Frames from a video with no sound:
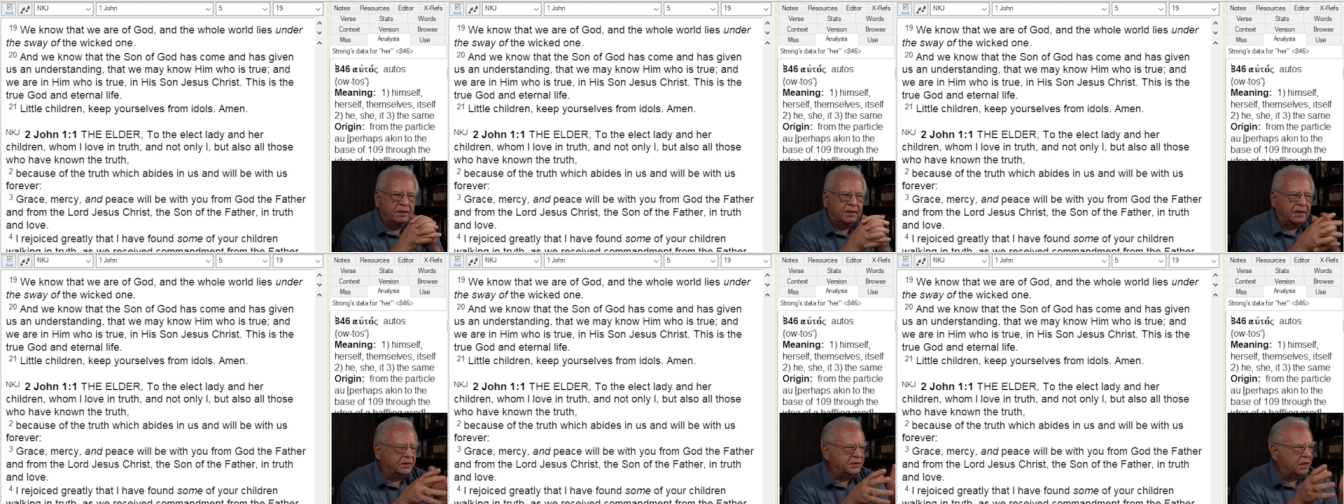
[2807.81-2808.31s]

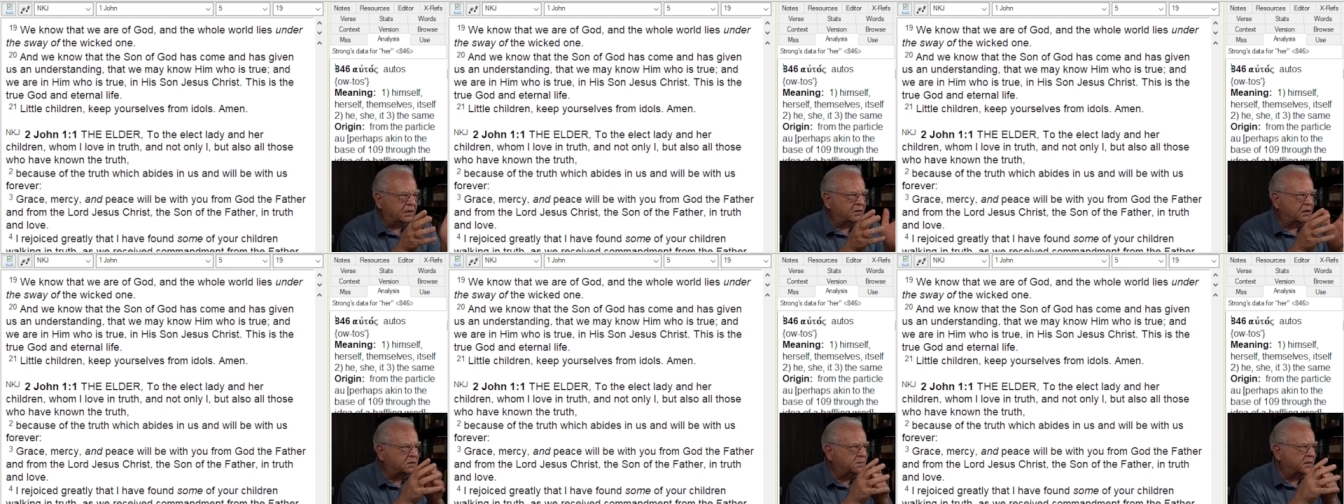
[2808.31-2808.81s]
And John
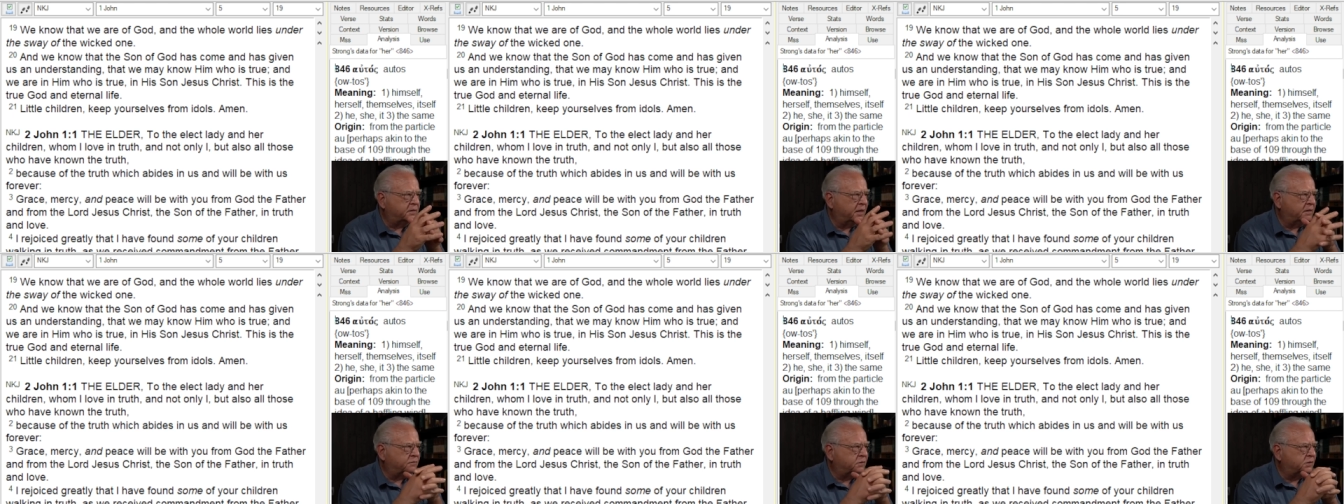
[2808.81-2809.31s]
talks about
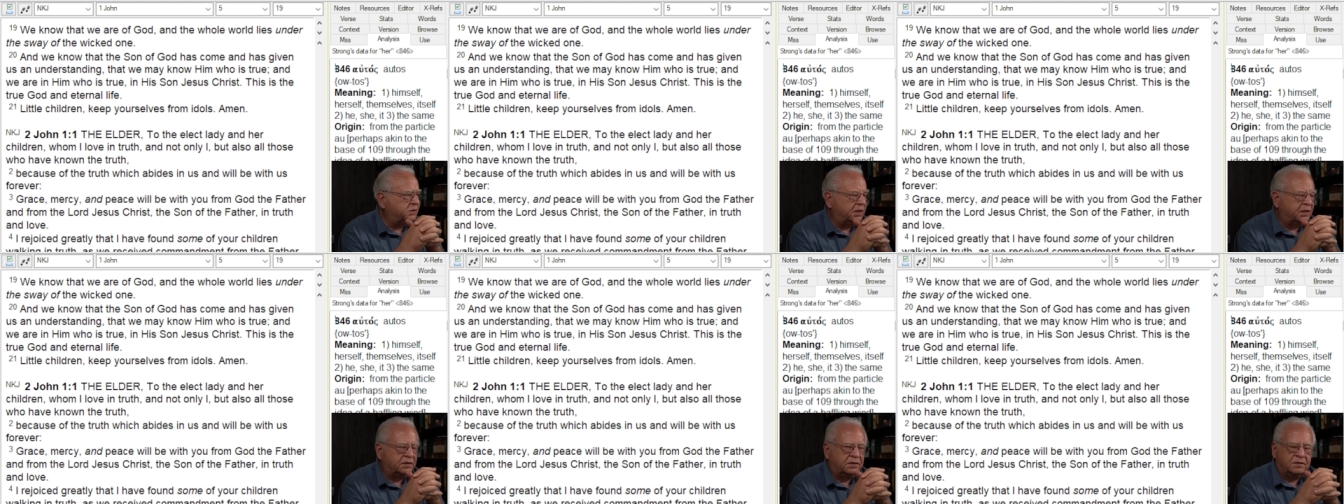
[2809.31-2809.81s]
that in First
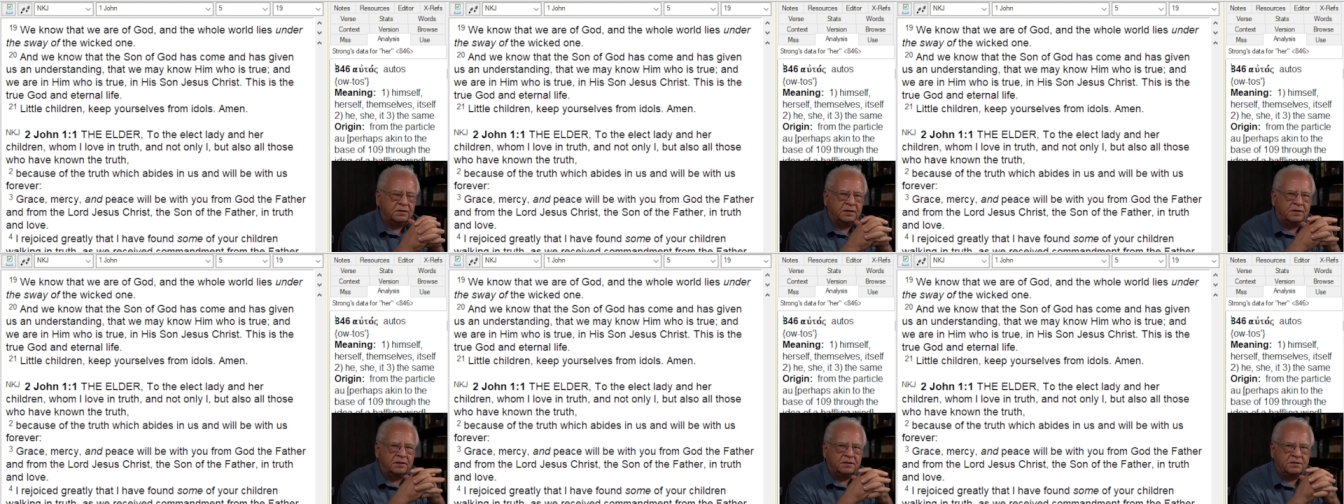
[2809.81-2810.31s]
John too. That
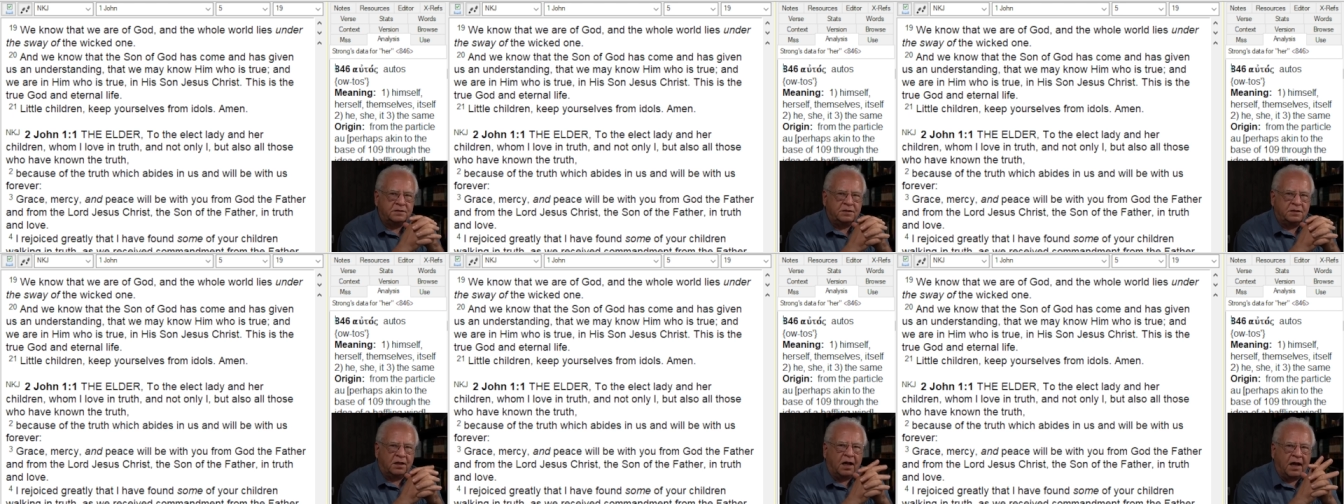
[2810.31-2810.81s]
he's, he
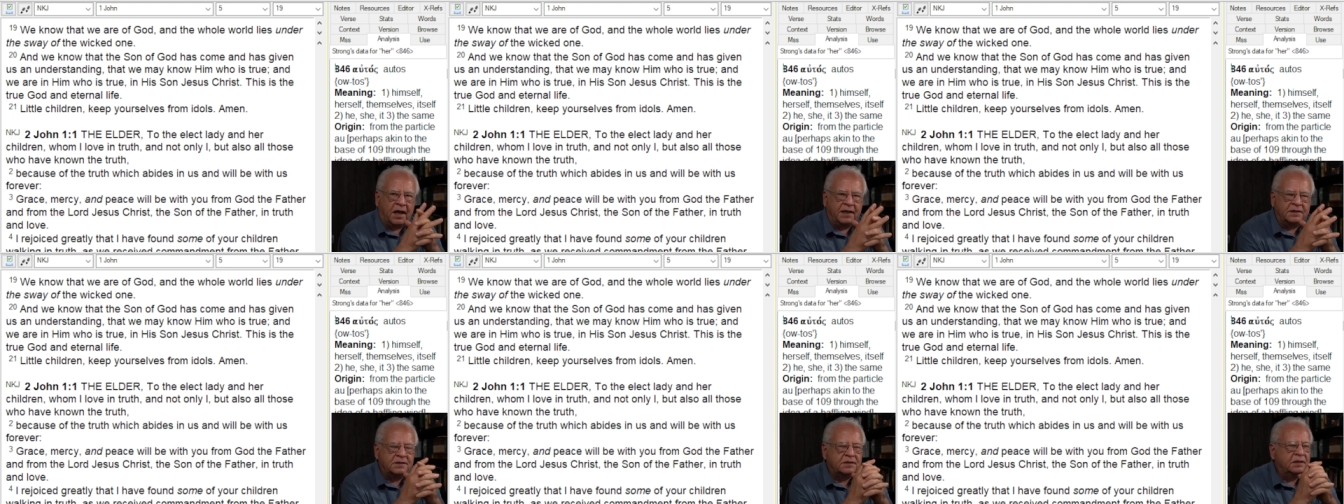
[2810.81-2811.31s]

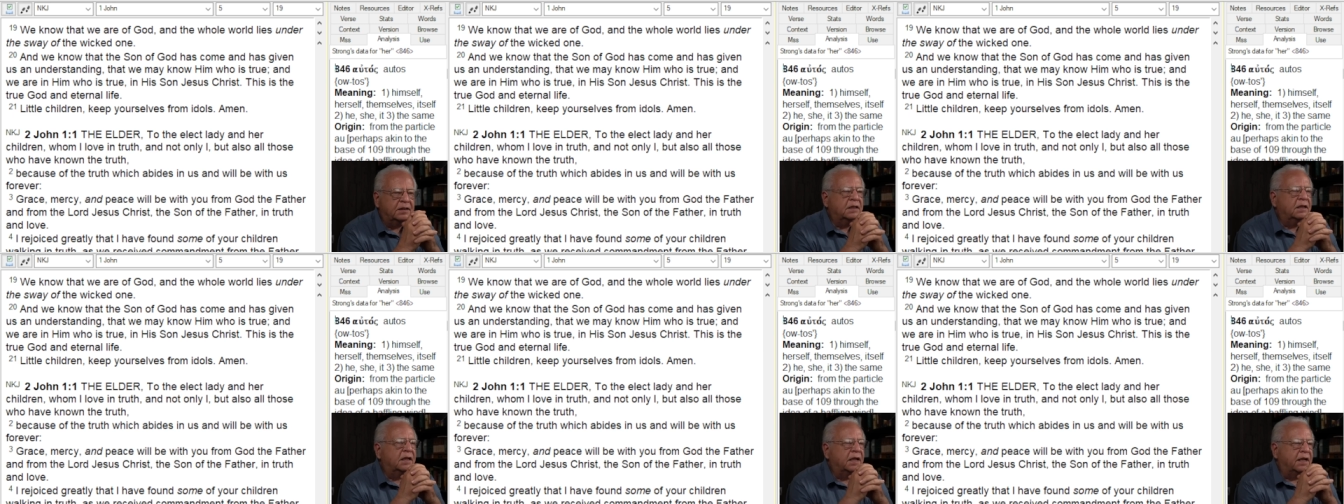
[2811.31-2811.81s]
lies,
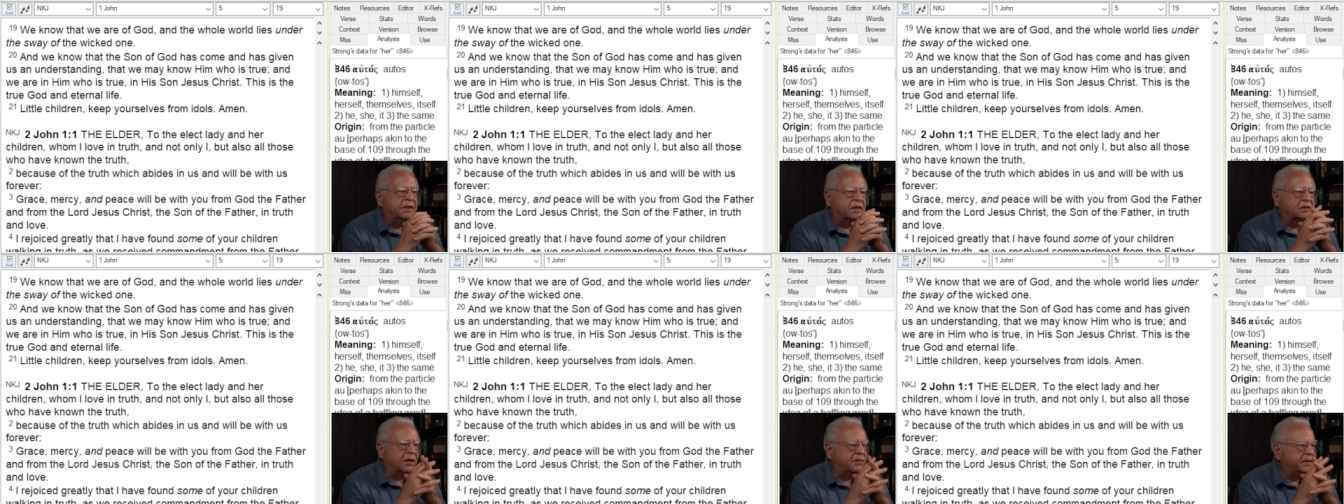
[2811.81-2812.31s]
and
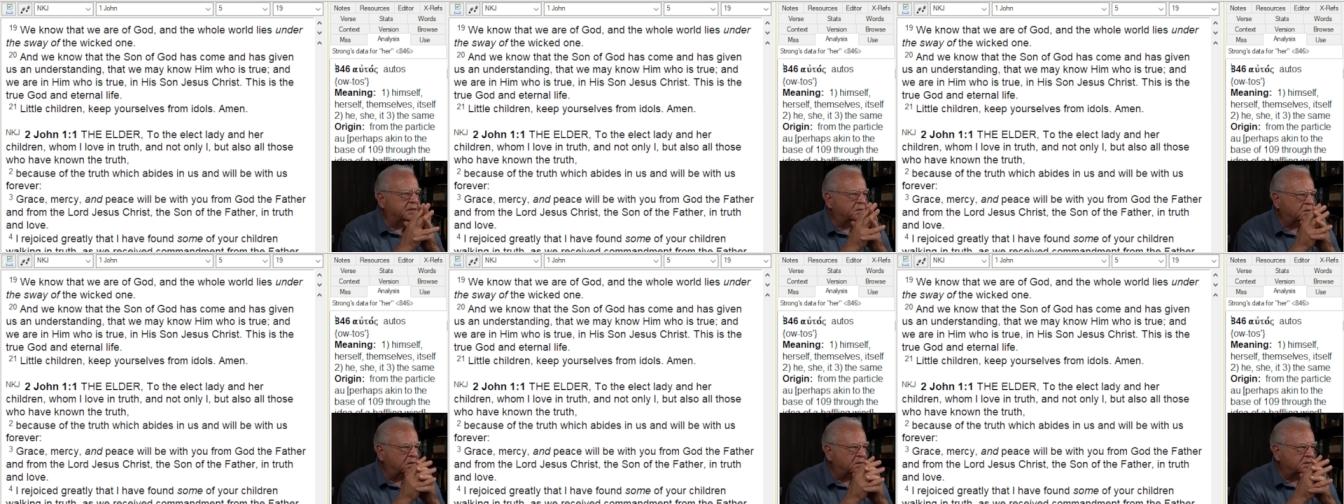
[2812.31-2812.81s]
that's how he
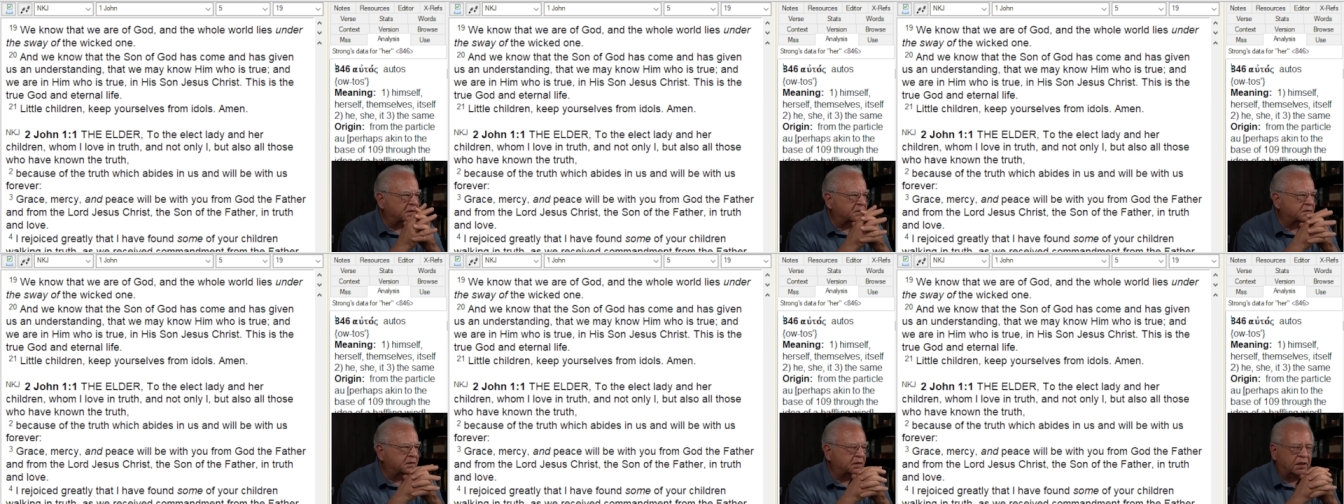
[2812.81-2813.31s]
controls
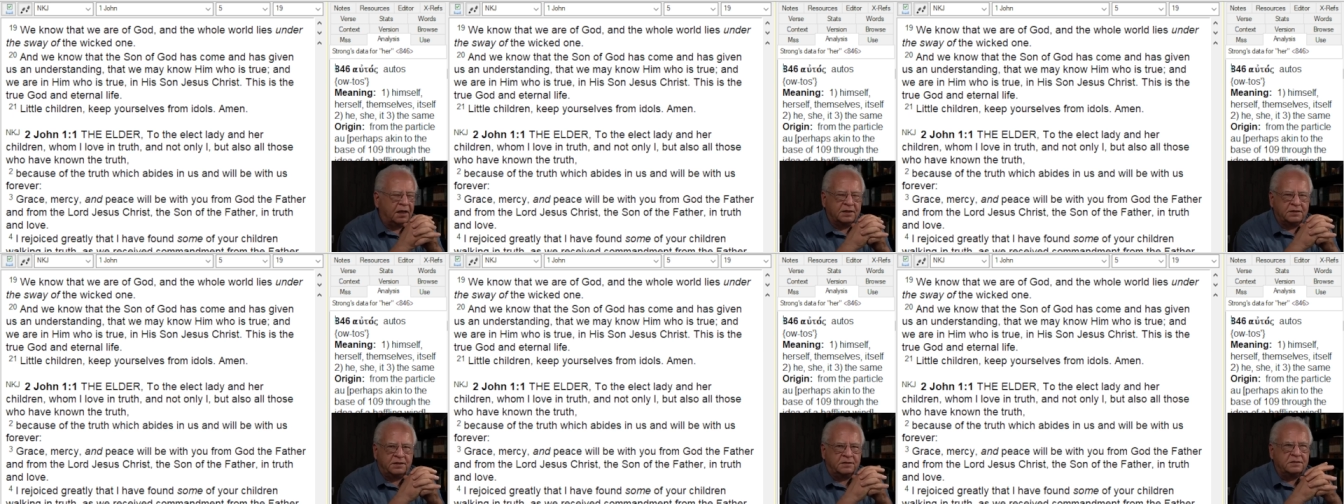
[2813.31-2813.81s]
us. He lies.
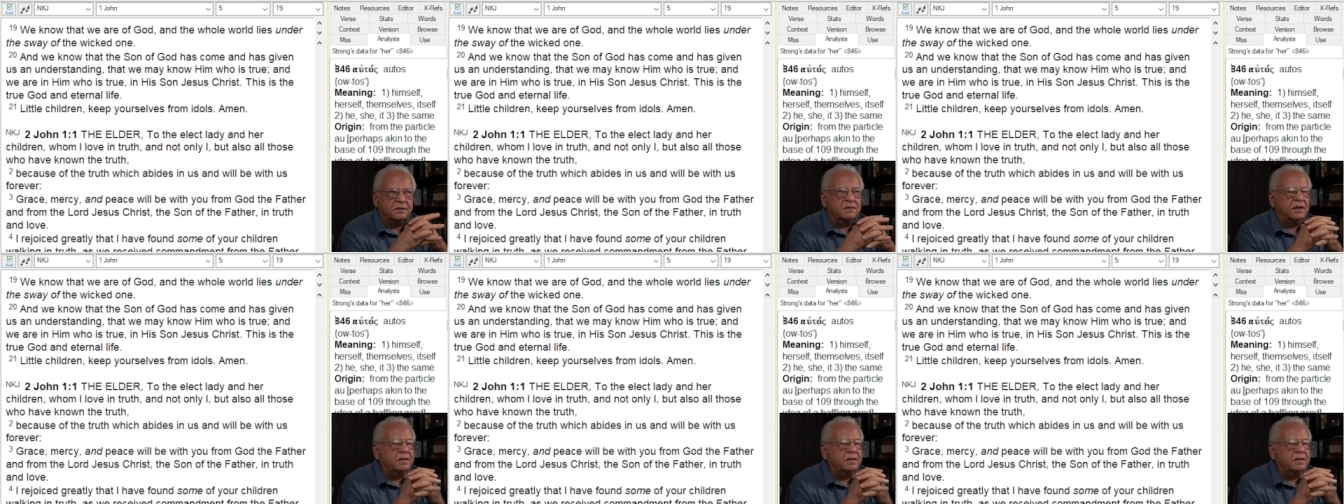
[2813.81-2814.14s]
He doesn't